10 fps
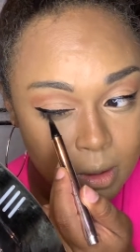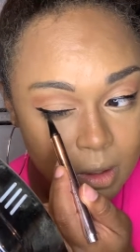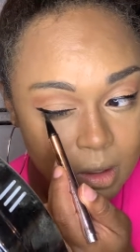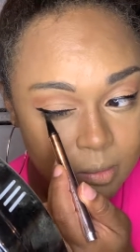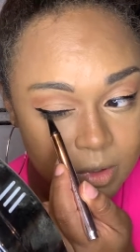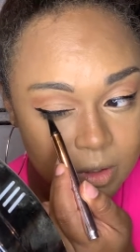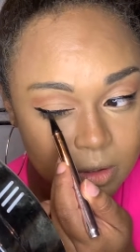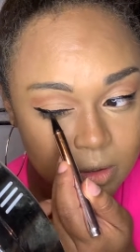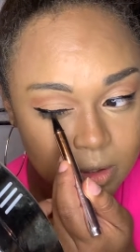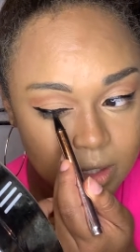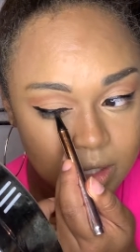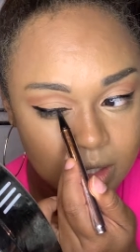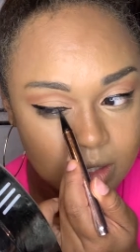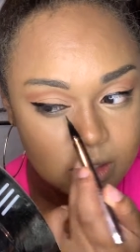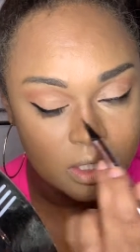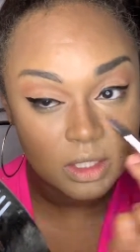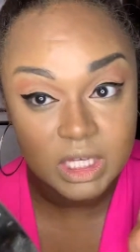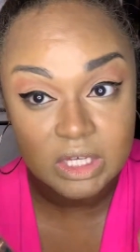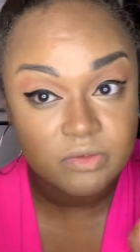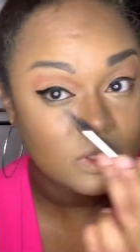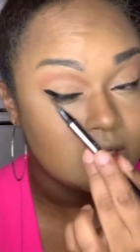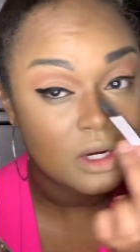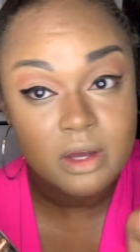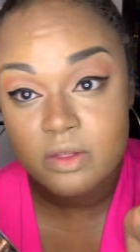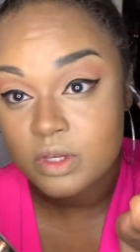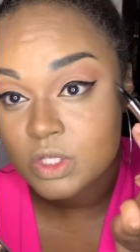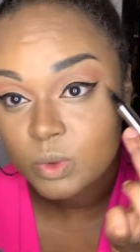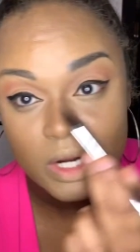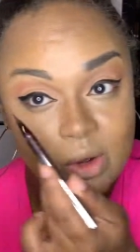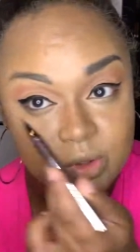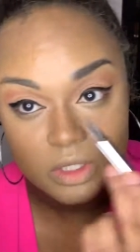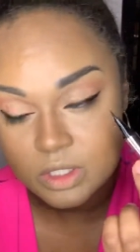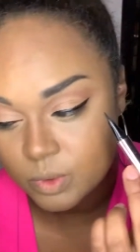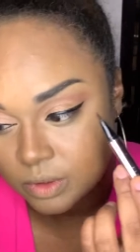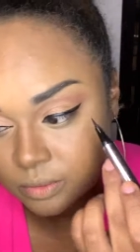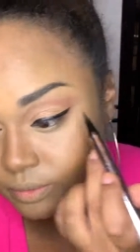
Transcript: I'm gonna go ahead and even this one out with this one.